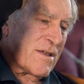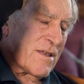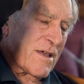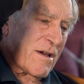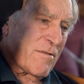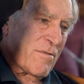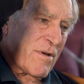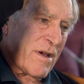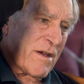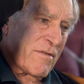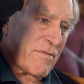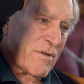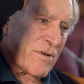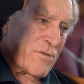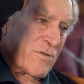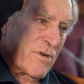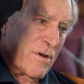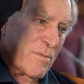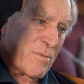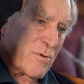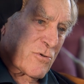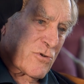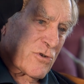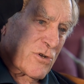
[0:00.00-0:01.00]
They were having
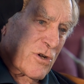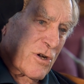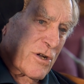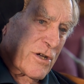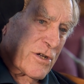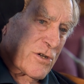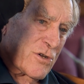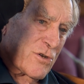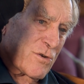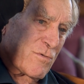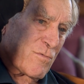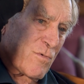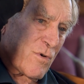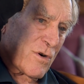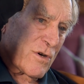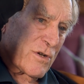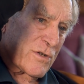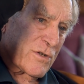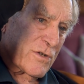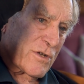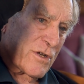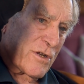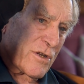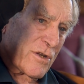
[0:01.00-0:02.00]
trouble
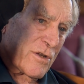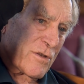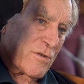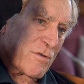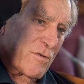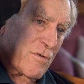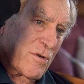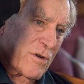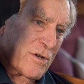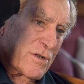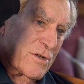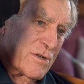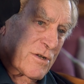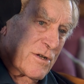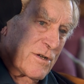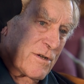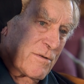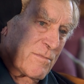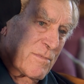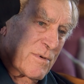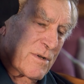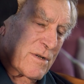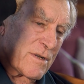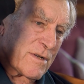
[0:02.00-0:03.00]
selection-wise, getting the right
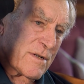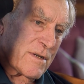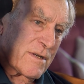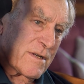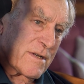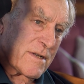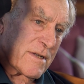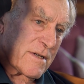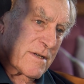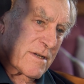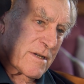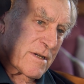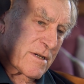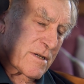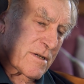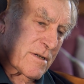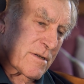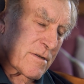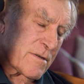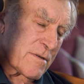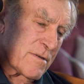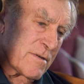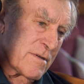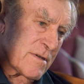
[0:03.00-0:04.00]
team, and uh,
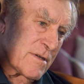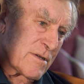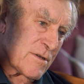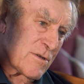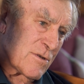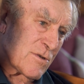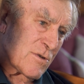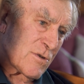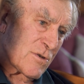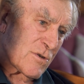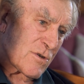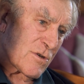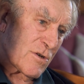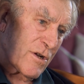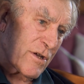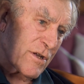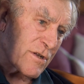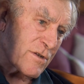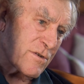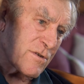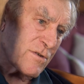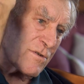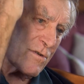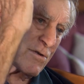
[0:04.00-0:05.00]
the
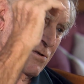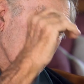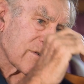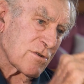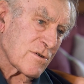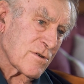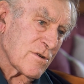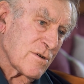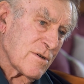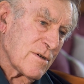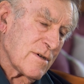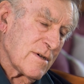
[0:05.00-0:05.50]
selectors,